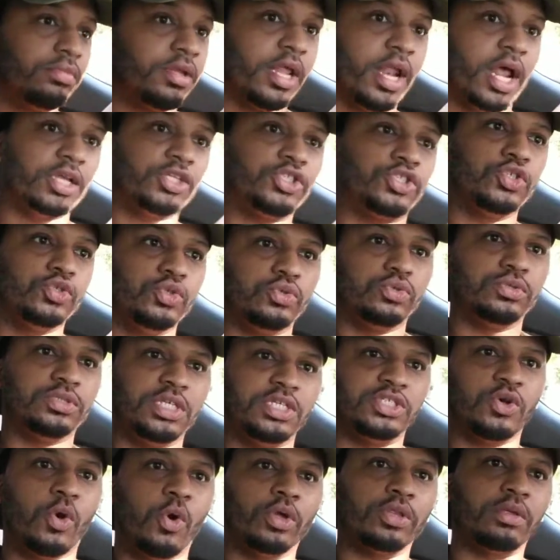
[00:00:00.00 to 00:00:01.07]
choose,
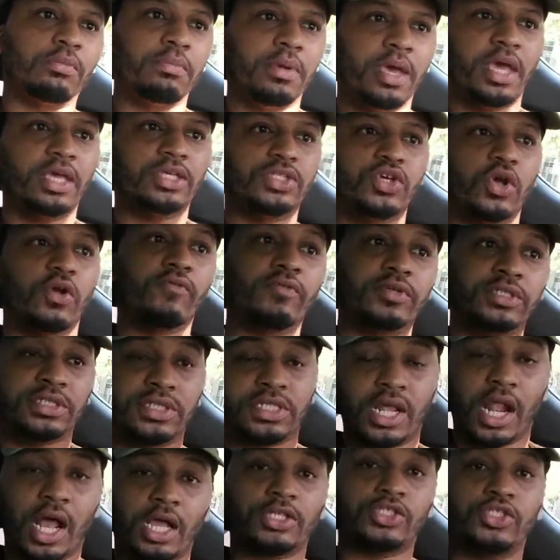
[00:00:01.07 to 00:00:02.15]
these on-demand services
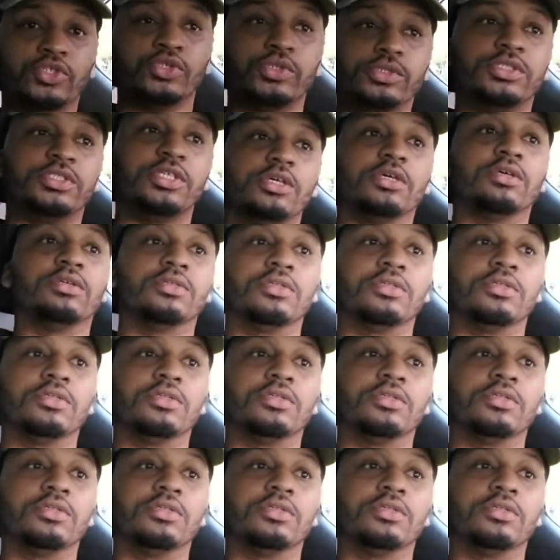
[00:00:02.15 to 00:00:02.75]
that I choose to